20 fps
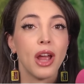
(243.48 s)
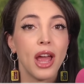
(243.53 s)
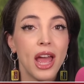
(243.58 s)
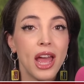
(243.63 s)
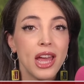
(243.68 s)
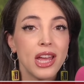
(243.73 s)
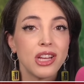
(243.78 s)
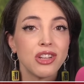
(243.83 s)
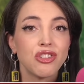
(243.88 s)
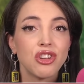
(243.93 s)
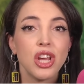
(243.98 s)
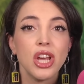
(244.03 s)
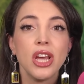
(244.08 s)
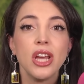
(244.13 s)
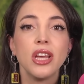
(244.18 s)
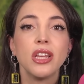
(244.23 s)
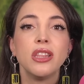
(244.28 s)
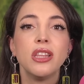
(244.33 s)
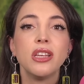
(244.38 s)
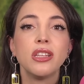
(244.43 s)
Edge,
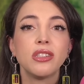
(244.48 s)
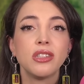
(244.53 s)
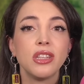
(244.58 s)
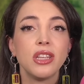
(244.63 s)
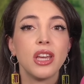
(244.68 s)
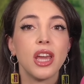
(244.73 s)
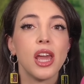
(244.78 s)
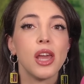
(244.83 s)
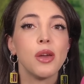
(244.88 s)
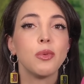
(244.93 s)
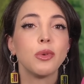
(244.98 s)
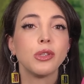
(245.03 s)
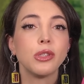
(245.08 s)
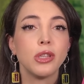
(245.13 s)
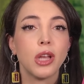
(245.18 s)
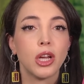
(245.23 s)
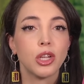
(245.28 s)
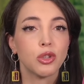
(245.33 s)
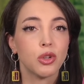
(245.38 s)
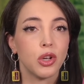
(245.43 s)
this CA was
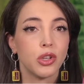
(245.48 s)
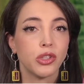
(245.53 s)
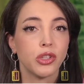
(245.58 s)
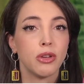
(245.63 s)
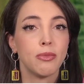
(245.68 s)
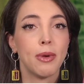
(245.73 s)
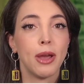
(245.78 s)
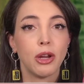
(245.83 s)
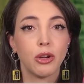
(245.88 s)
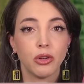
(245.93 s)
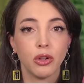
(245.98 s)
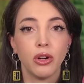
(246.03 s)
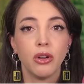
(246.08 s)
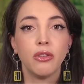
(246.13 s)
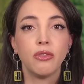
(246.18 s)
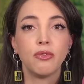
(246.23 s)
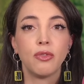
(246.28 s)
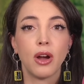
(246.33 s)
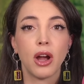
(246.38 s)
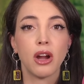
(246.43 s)
not trusted by
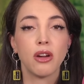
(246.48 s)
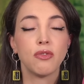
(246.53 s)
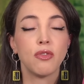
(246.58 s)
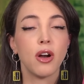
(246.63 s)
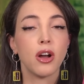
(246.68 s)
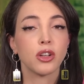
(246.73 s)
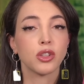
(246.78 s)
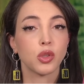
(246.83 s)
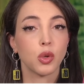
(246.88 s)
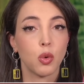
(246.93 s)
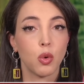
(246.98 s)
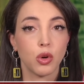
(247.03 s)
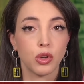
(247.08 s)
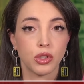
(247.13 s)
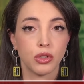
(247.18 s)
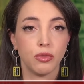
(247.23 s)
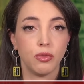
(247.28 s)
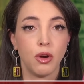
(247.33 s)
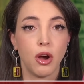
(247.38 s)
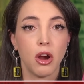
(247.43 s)
Chrome, Firefox, or
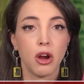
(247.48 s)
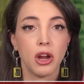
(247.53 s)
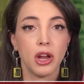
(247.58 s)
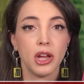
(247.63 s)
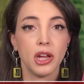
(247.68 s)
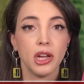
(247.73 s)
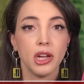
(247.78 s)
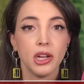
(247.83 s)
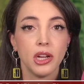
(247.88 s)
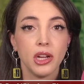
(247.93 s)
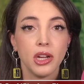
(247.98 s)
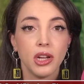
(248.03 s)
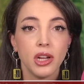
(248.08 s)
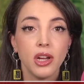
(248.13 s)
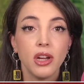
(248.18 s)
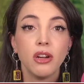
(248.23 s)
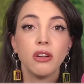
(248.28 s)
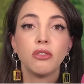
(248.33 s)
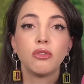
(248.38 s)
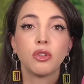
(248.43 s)
Safari.
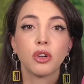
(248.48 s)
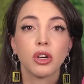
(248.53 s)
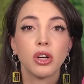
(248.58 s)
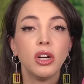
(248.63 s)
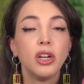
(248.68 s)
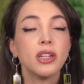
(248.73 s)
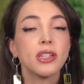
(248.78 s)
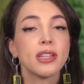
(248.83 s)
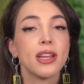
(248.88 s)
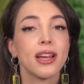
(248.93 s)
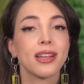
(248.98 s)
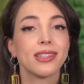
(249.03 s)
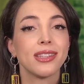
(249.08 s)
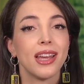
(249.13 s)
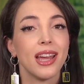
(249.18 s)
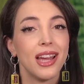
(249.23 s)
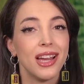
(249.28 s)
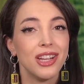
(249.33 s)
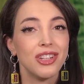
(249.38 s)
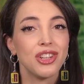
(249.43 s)
For context,
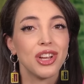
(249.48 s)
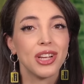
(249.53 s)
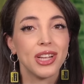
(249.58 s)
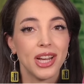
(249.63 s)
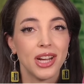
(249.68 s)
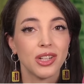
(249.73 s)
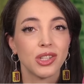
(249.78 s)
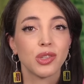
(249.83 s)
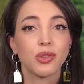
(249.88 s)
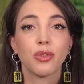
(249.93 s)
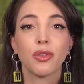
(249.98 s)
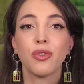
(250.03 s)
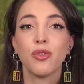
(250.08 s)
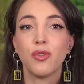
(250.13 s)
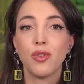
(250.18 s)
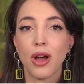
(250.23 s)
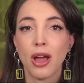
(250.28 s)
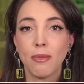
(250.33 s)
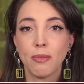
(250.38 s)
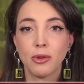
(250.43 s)
Edge accounts for
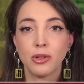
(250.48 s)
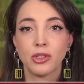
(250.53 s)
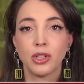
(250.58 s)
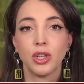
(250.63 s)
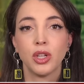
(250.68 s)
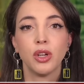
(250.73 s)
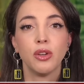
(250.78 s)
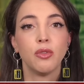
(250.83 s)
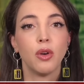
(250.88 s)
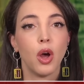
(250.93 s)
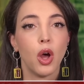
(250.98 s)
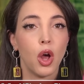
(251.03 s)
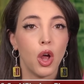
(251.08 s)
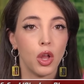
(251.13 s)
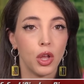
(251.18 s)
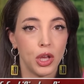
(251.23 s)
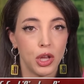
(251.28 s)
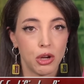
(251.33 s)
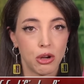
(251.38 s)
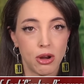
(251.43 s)
5% of
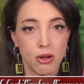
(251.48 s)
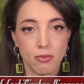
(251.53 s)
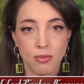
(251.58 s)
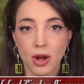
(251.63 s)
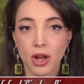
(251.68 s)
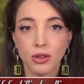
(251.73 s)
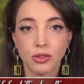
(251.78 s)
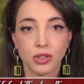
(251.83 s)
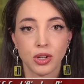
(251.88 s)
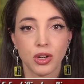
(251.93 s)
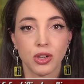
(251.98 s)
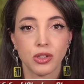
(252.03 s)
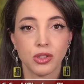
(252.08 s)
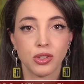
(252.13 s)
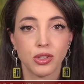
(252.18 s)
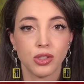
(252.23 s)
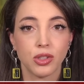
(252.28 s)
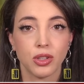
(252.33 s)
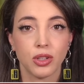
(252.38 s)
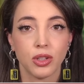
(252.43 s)
all internet browsers.